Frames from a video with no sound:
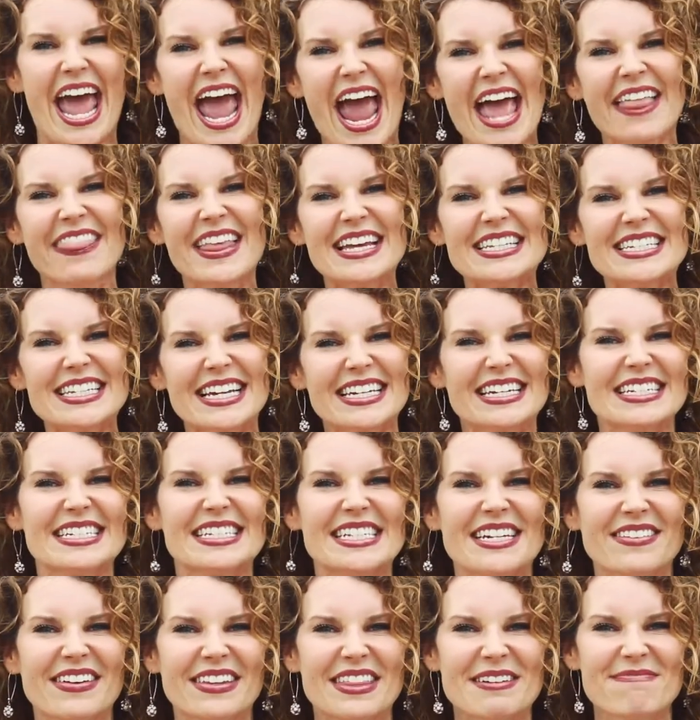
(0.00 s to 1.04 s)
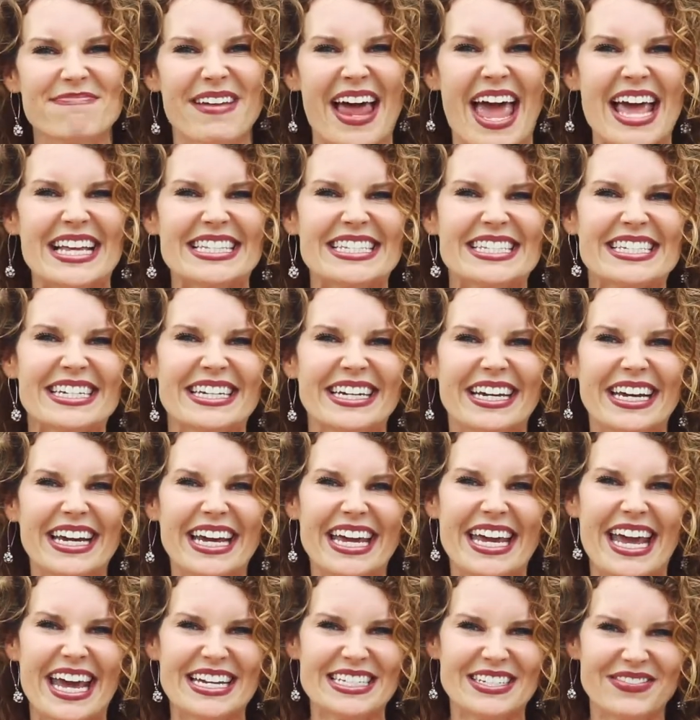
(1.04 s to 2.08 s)
And then so you'll stick with the plans
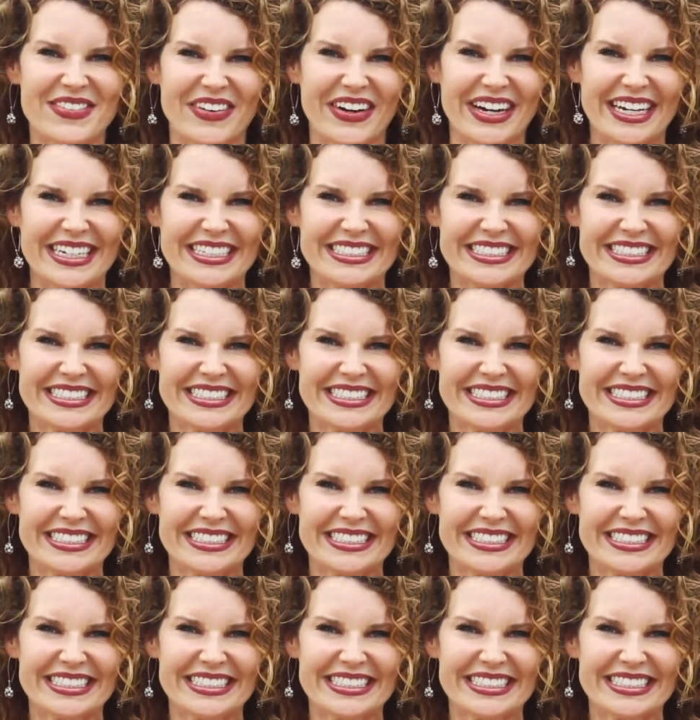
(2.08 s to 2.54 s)
He has for you.